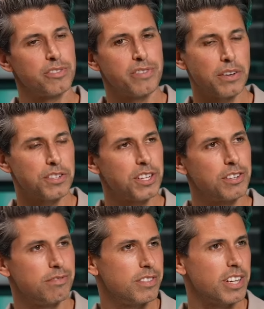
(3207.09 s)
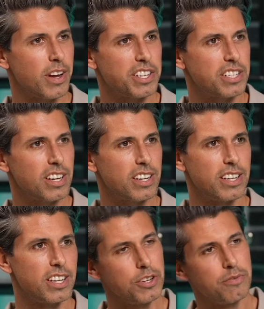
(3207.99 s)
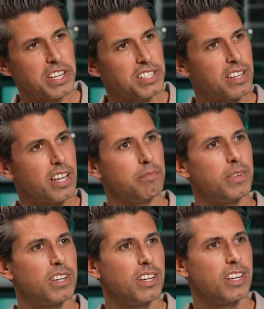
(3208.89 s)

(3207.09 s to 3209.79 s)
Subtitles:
Yeah. The founders have, you know, as you say, you invest in them.